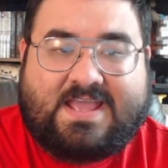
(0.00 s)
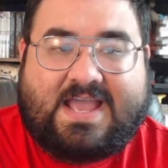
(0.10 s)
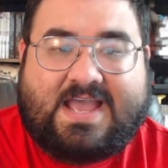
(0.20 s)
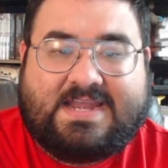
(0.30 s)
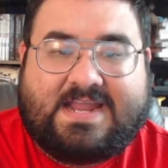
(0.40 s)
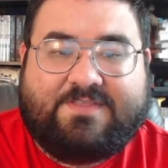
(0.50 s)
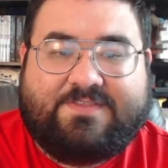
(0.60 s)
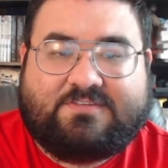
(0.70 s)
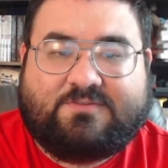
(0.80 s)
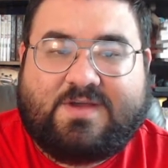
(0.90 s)
Now
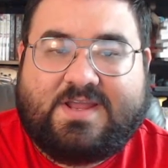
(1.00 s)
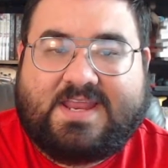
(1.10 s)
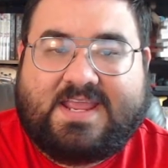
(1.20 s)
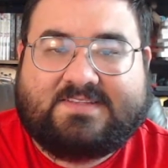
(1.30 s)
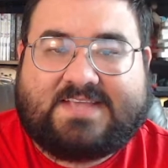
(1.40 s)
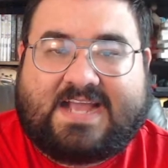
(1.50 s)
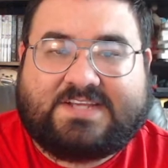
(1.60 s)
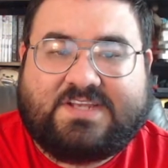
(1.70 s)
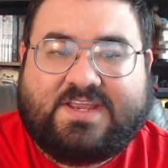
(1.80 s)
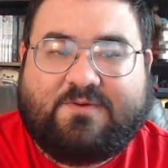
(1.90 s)
this one is
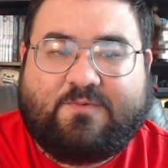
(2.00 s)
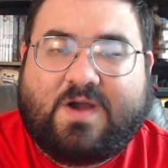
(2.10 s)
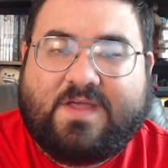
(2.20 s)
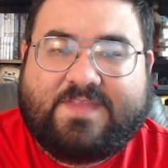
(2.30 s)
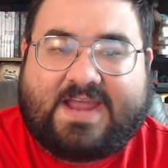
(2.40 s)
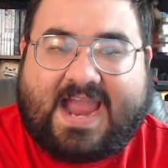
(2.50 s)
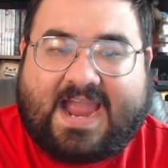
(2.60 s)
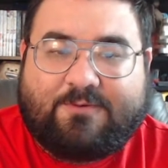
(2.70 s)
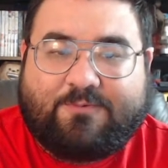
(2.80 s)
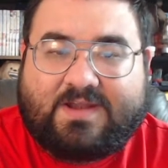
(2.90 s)
actually one that I
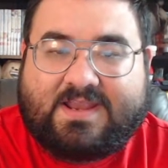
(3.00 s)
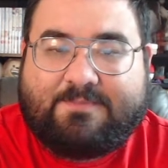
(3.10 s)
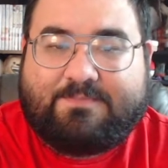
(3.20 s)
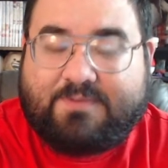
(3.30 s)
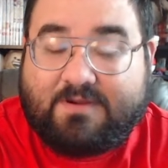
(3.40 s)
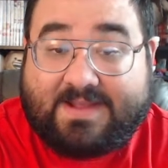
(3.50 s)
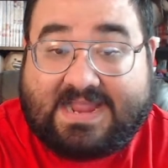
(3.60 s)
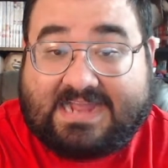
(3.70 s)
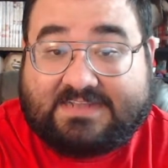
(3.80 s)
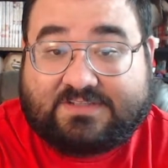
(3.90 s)
really put my
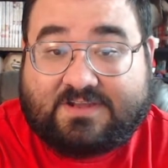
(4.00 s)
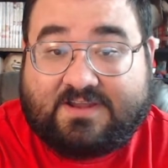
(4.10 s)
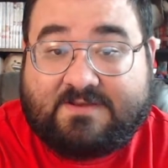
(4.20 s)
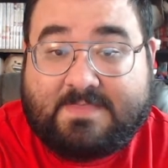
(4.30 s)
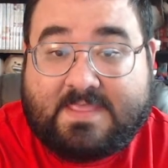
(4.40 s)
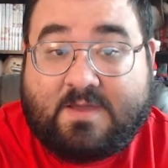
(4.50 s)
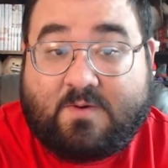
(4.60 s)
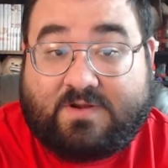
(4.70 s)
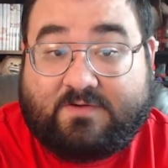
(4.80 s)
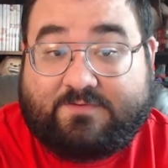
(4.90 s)
eyes on
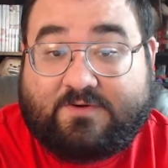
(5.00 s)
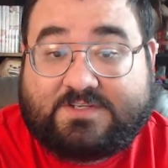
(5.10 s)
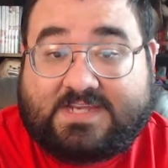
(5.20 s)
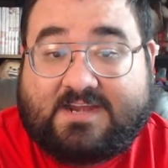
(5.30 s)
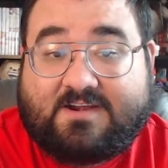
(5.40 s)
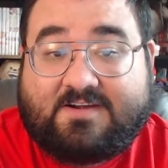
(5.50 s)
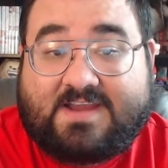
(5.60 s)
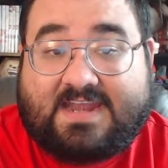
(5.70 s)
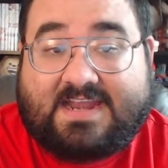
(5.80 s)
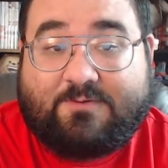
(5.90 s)
when it first aired,
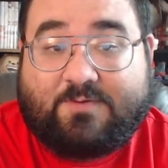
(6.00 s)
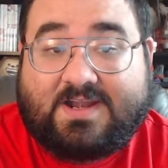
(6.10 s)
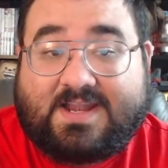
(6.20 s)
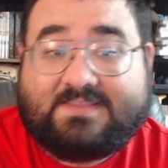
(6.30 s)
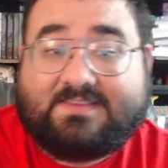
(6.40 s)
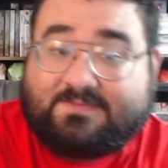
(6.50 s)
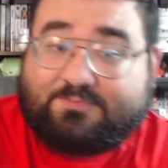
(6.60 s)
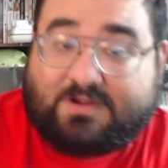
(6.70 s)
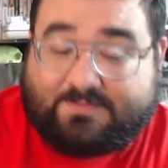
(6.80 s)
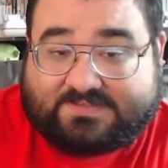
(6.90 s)
and I really liked the
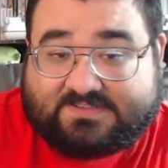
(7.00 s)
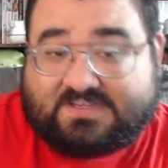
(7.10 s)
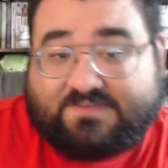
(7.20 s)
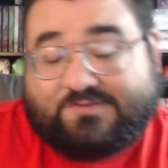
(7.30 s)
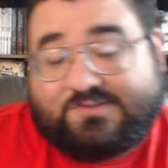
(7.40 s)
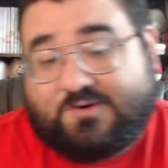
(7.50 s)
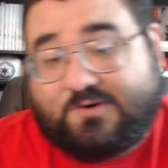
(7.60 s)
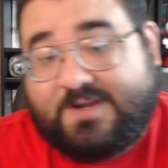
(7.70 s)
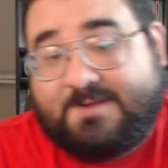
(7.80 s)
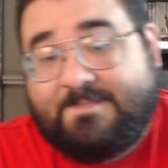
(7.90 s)
premises of the
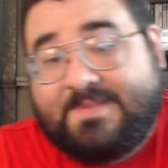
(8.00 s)
story.